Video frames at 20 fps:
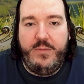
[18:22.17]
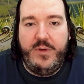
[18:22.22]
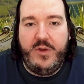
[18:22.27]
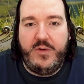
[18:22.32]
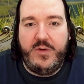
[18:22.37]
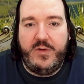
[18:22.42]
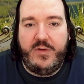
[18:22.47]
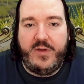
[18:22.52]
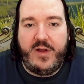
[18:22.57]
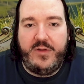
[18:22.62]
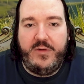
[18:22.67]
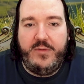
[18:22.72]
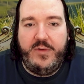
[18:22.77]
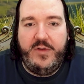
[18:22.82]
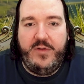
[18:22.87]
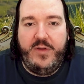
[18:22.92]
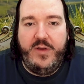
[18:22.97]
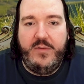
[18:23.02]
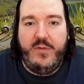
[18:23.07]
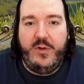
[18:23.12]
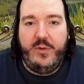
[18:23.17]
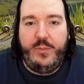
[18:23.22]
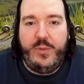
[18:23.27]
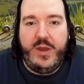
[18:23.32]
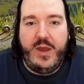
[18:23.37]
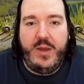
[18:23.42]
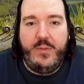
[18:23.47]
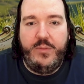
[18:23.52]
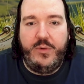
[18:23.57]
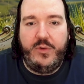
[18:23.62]
because otherwise they won't
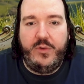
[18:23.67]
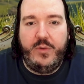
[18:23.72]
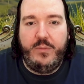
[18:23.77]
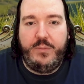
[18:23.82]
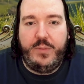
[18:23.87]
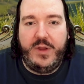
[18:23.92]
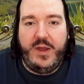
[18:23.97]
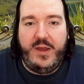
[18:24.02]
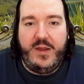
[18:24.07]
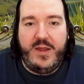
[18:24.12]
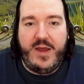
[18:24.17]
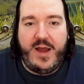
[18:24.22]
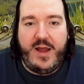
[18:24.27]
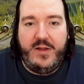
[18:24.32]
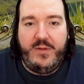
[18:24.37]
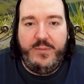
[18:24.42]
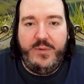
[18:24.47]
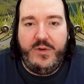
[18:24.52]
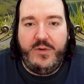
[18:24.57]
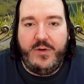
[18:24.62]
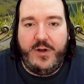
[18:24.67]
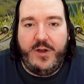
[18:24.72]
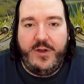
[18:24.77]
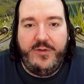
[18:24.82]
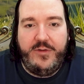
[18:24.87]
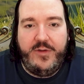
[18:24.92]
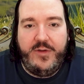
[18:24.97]
be able to play that because